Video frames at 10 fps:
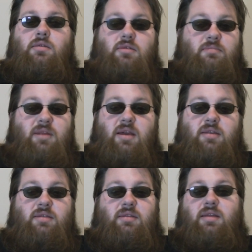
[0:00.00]
Arkham
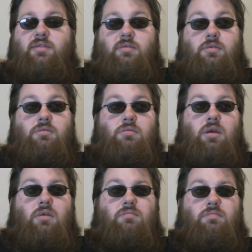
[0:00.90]
Knight, and
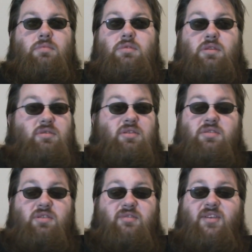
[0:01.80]

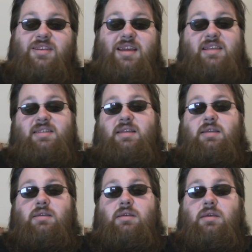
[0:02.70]
they're fantastic.
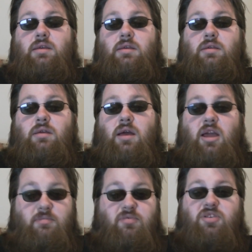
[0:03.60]

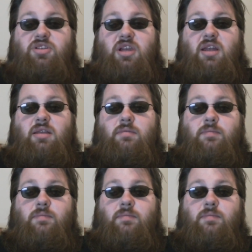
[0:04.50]
I appreciate